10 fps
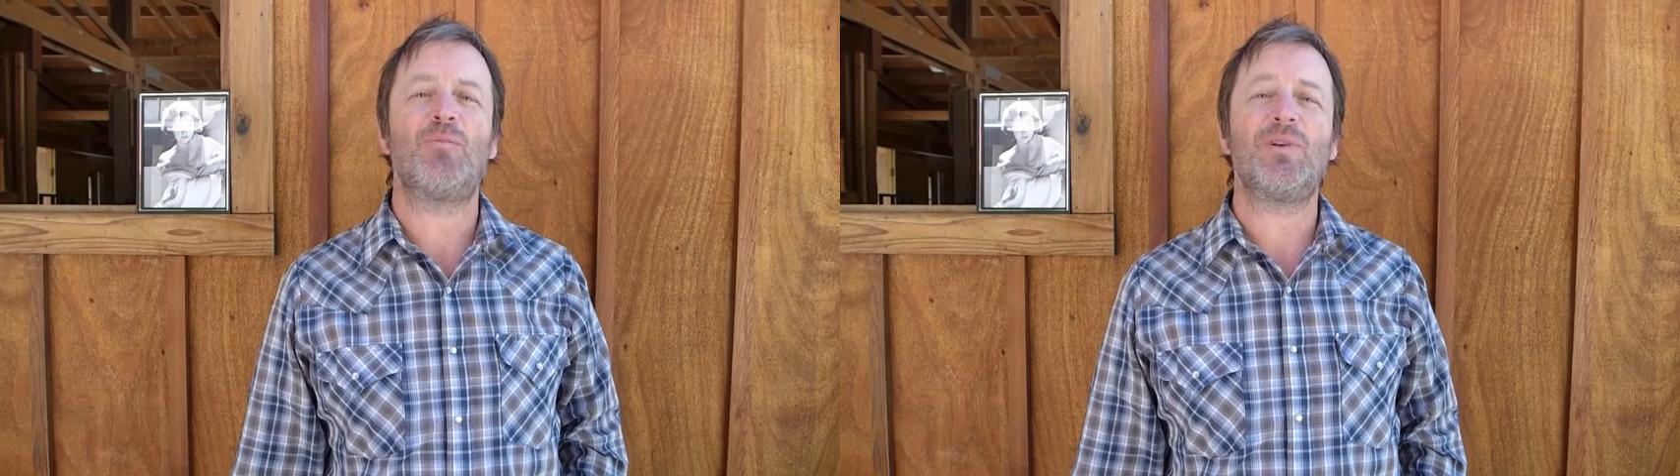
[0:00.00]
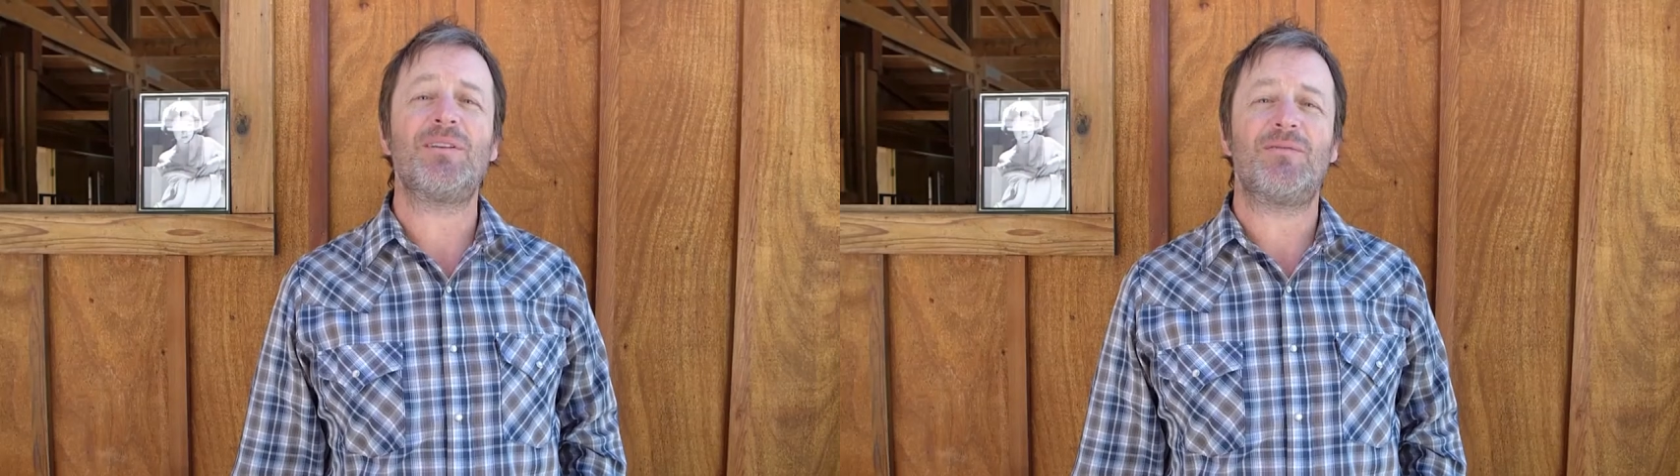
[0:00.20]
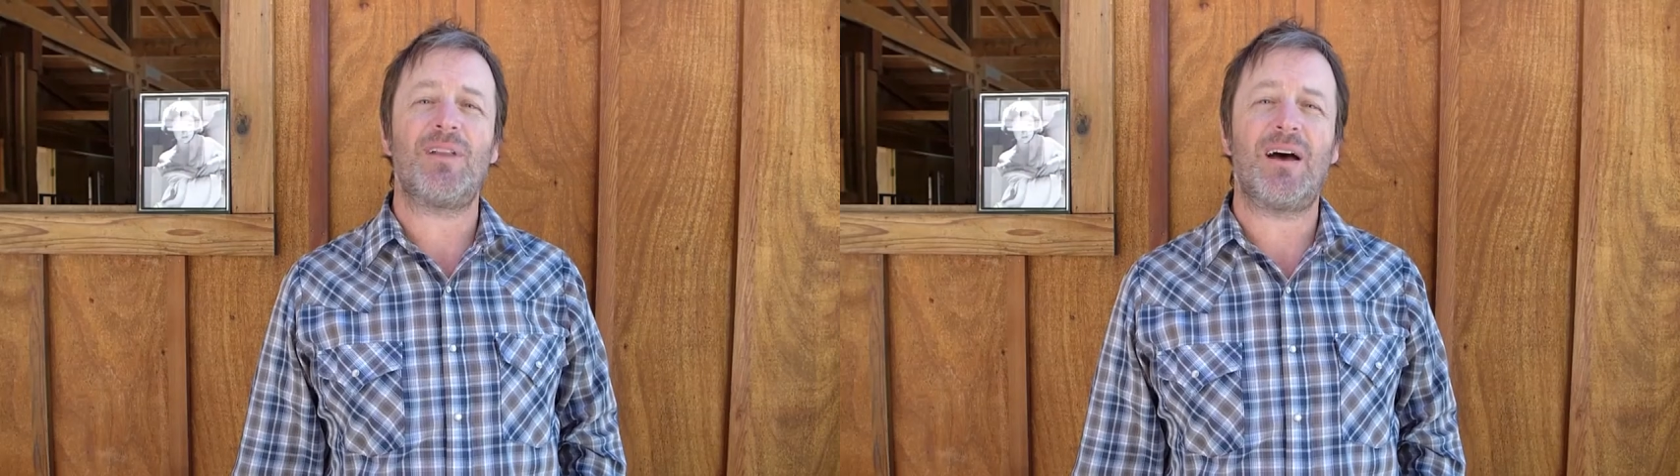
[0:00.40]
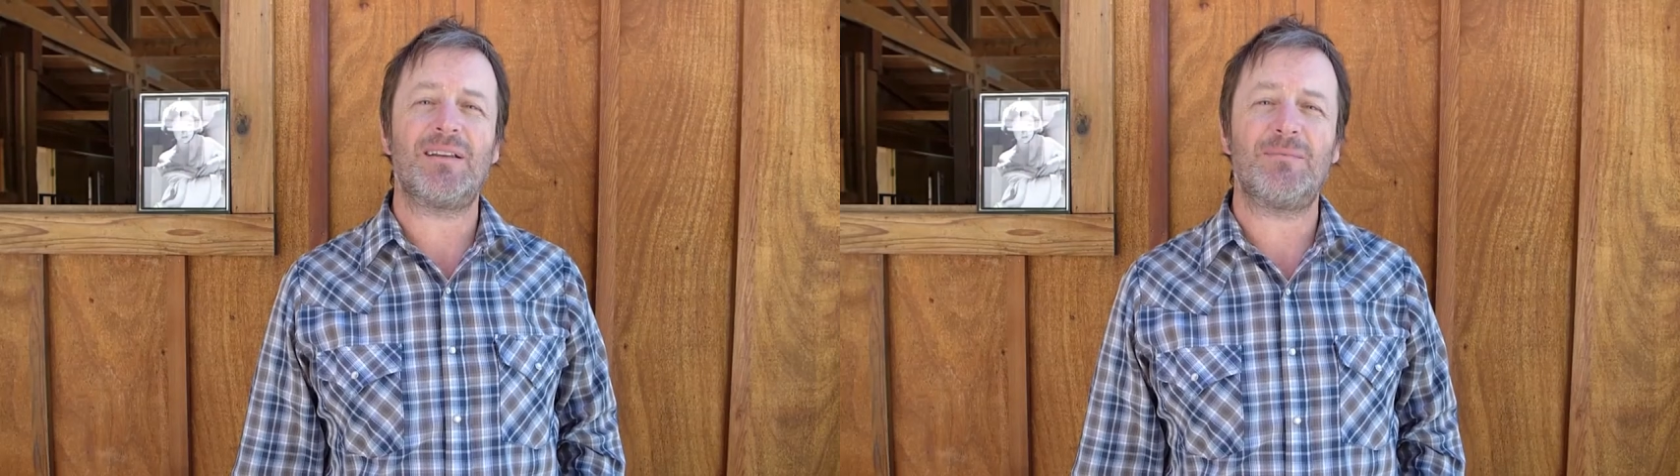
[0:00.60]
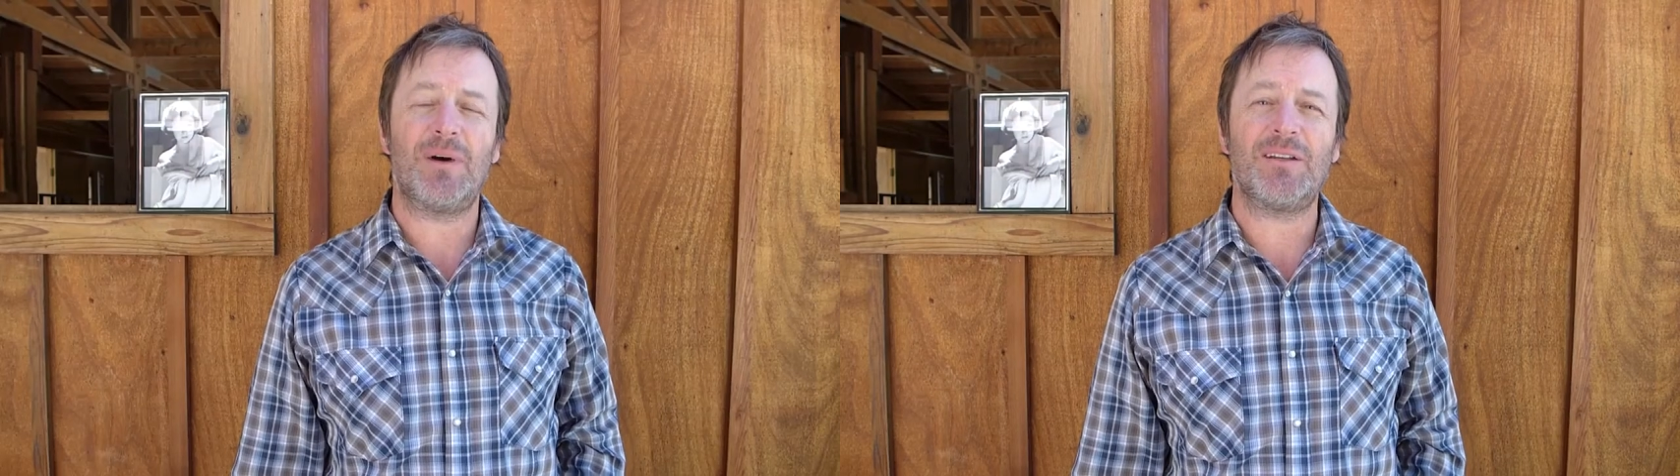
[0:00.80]
I'm Willy
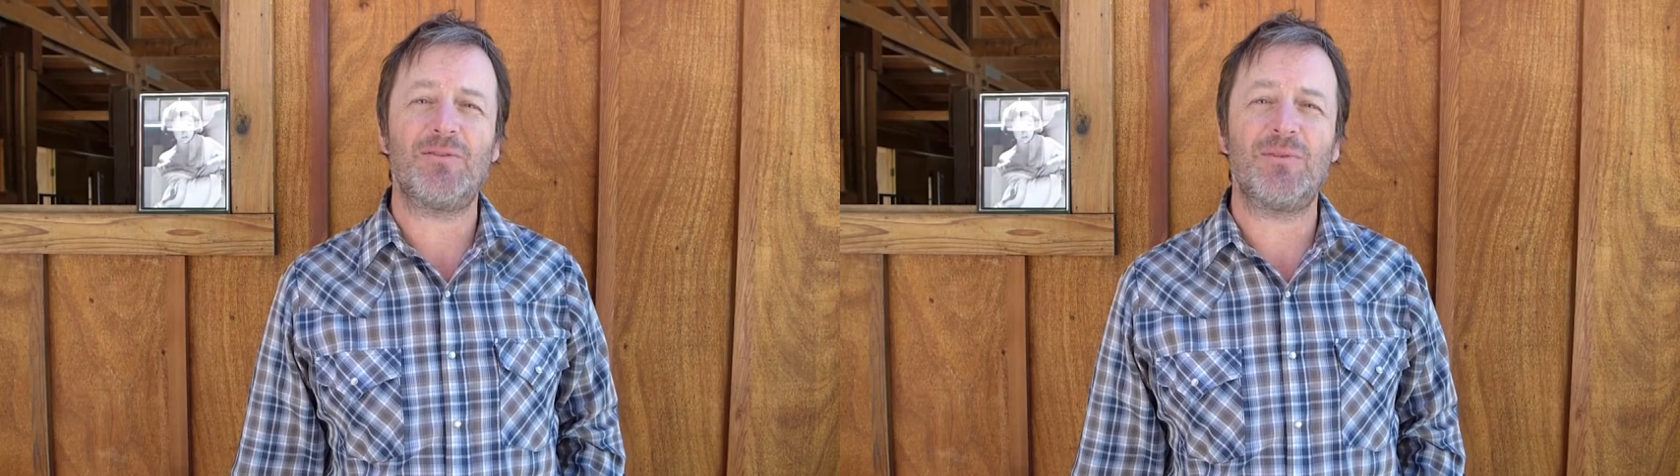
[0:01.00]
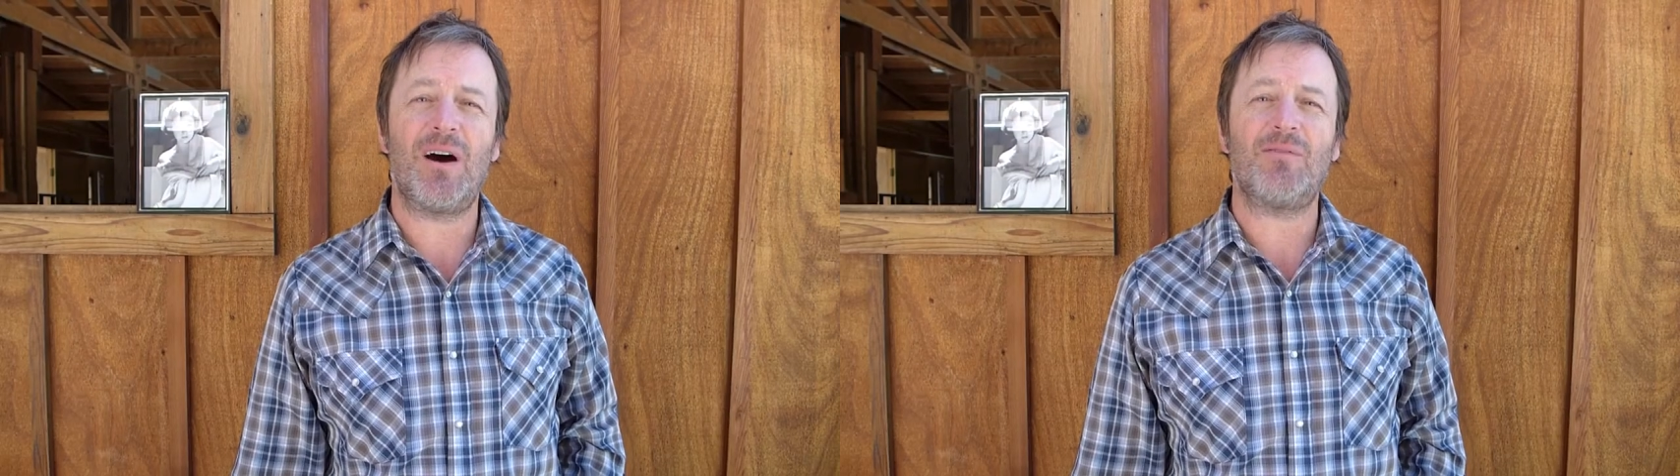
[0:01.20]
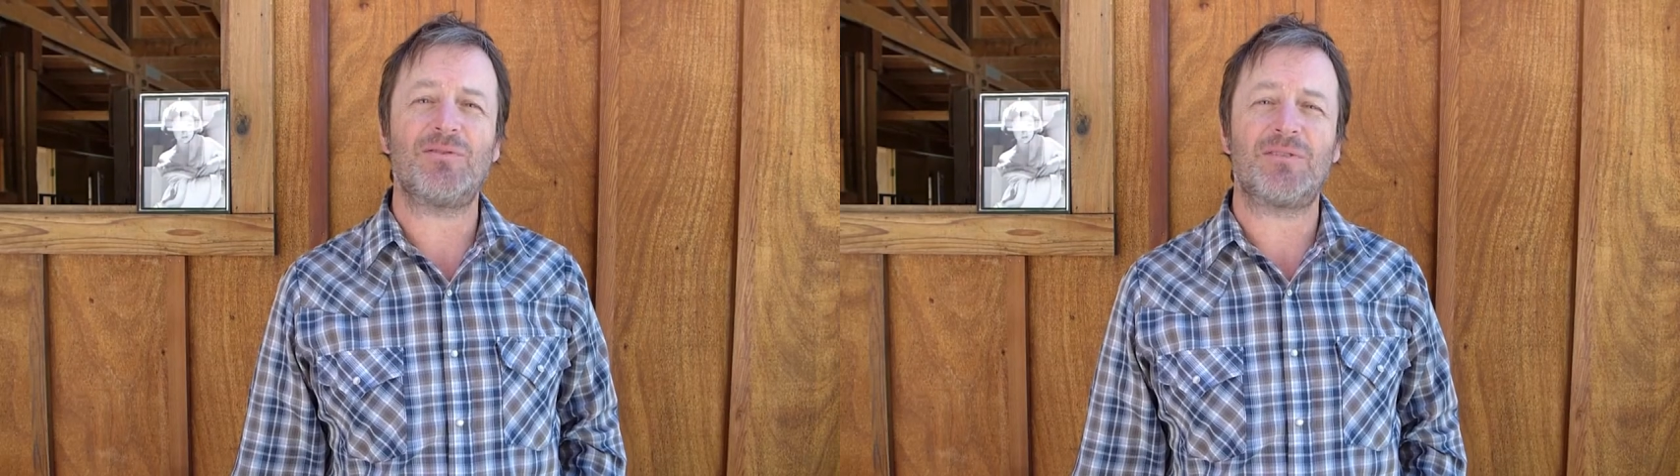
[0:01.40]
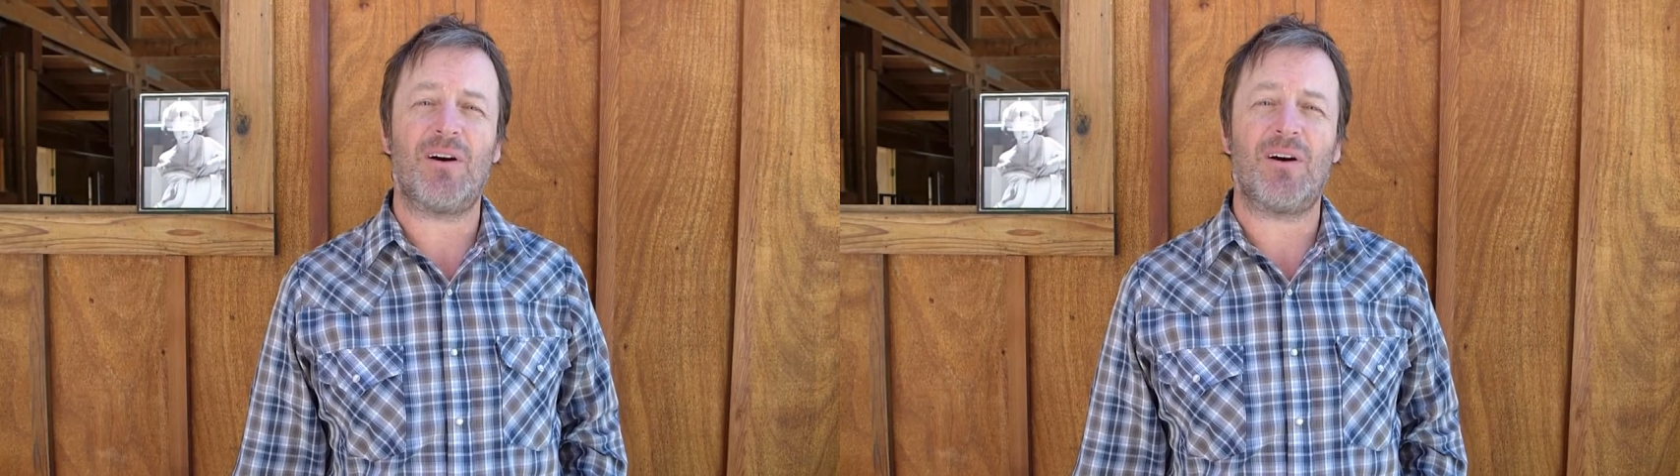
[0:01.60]
Vlautin and my new novel